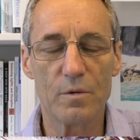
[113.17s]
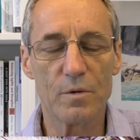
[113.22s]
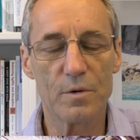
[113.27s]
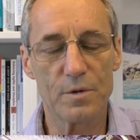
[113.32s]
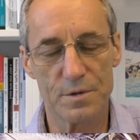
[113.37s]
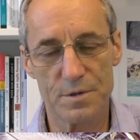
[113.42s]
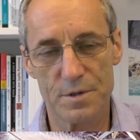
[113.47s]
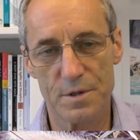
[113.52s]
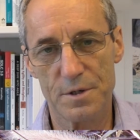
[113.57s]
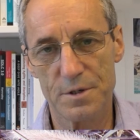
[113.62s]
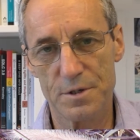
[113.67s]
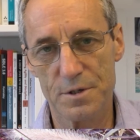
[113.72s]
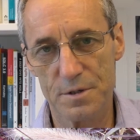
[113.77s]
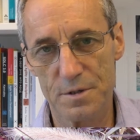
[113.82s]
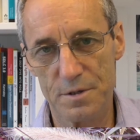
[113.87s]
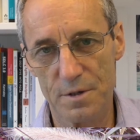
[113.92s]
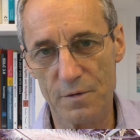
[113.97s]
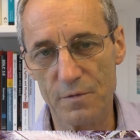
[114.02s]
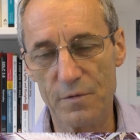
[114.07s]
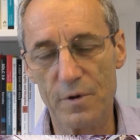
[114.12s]

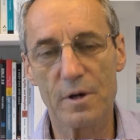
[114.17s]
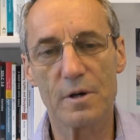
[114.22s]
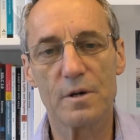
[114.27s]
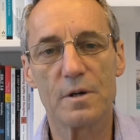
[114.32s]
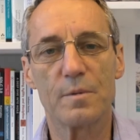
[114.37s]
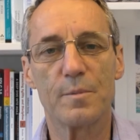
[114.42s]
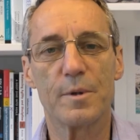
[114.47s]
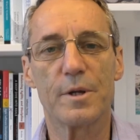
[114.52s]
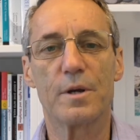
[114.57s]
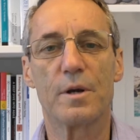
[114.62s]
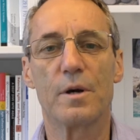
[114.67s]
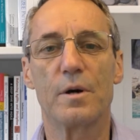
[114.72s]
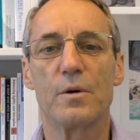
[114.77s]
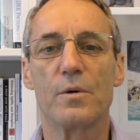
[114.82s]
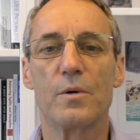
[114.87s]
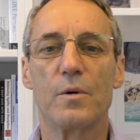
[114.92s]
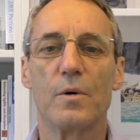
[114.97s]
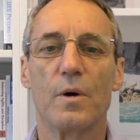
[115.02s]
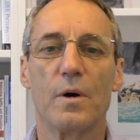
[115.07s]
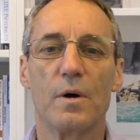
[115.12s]
Organizations invariably
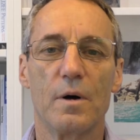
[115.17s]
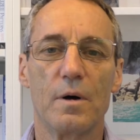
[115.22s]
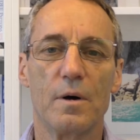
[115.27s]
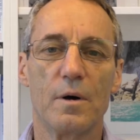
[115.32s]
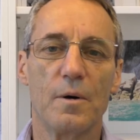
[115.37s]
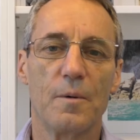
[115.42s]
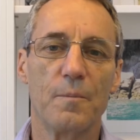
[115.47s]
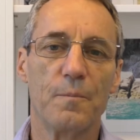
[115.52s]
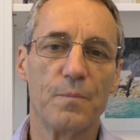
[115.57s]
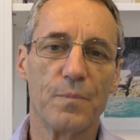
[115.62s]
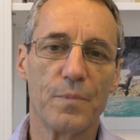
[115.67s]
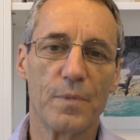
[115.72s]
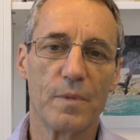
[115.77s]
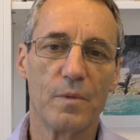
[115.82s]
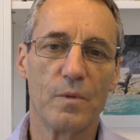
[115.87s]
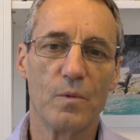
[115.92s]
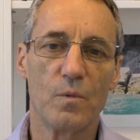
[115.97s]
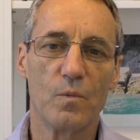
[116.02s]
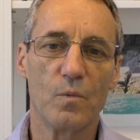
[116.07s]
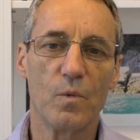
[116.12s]
go um,
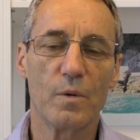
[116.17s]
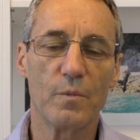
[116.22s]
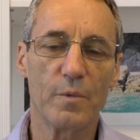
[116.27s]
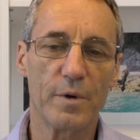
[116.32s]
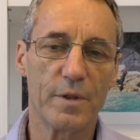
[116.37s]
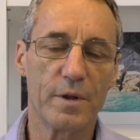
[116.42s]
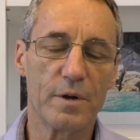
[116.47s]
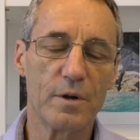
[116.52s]
one way.